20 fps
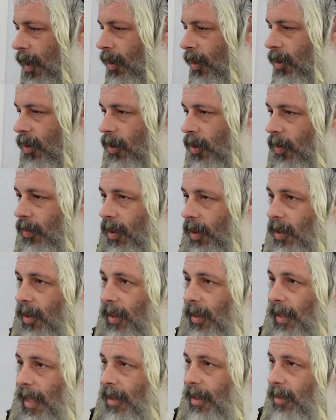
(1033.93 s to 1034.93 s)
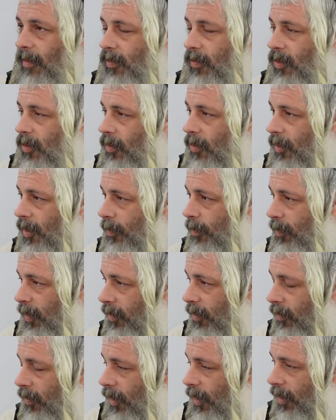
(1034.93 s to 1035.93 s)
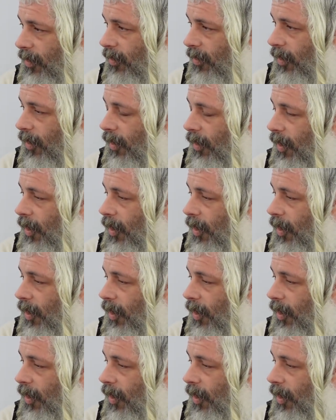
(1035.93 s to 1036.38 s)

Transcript: the collective soul splintering into,